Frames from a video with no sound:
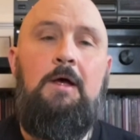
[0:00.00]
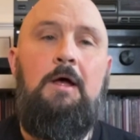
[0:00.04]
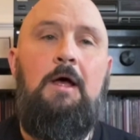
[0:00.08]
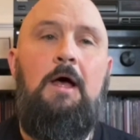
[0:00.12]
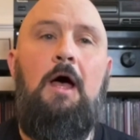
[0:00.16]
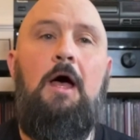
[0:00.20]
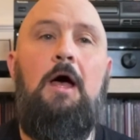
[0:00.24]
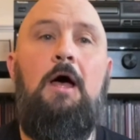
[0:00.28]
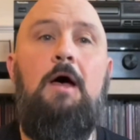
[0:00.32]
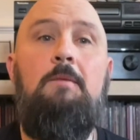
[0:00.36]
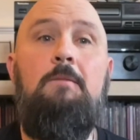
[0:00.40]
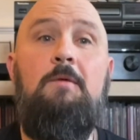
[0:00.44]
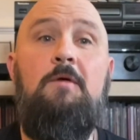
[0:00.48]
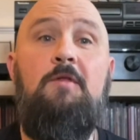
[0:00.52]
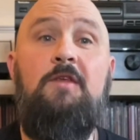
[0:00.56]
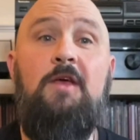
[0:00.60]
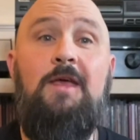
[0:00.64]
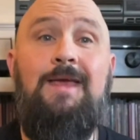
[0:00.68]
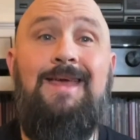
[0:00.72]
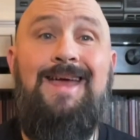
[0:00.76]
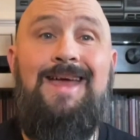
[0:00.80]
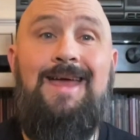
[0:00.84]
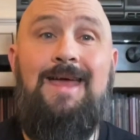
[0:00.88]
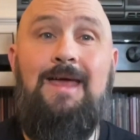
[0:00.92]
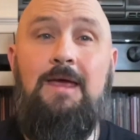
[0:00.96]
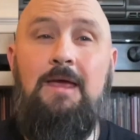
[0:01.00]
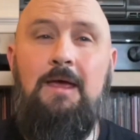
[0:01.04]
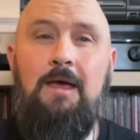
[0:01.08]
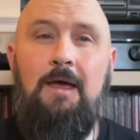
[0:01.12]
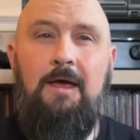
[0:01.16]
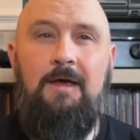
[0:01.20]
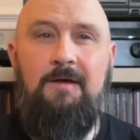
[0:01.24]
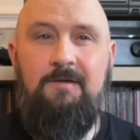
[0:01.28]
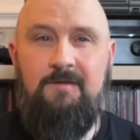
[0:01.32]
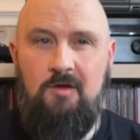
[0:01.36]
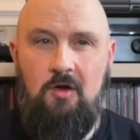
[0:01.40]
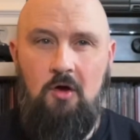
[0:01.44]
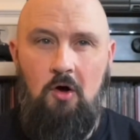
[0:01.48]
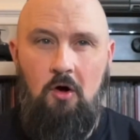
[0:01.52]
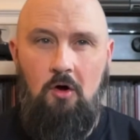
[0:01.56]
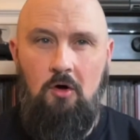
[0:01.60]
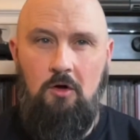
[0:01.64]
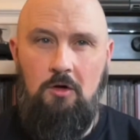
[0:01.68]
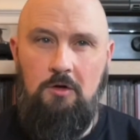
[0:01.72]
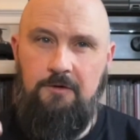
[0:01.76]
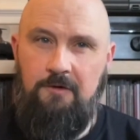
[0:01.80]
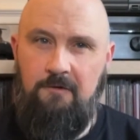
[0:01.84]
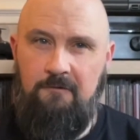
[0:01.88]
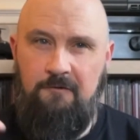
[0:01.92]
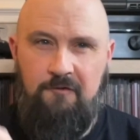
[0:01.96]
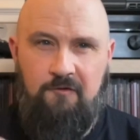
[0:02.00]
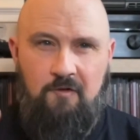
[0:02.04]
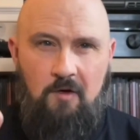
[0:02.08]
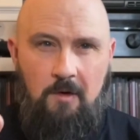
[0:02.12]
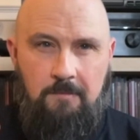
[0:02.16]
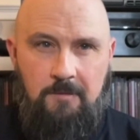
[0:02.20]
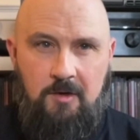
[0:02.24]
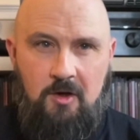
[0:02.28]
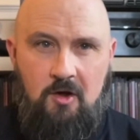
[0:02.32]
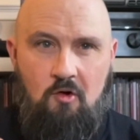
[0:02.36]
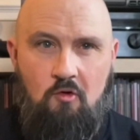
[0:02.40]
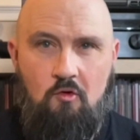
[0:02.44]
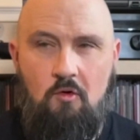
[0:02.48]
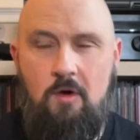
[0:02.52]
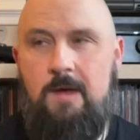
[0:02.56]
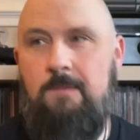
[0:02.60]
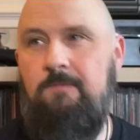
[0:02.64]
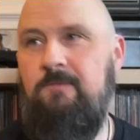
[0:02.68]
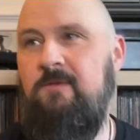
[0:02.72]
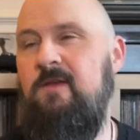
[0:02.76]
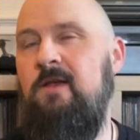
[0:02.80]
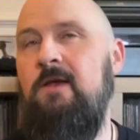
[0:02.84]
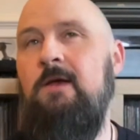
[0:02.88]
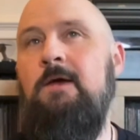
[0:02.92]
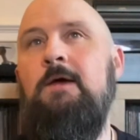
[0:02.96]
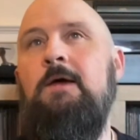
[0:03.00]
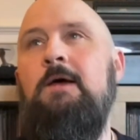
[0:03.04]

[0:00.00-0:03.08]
The gig is called From the Crypt.